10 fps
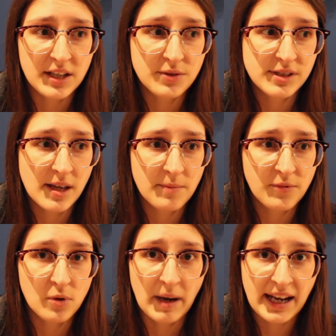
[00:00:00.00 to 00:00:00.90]
use them
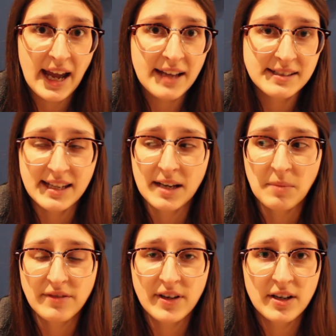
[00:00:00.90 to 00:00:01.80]
for my cats and
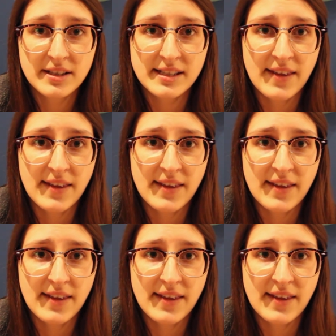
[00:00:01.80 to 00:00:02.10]
my ferrets,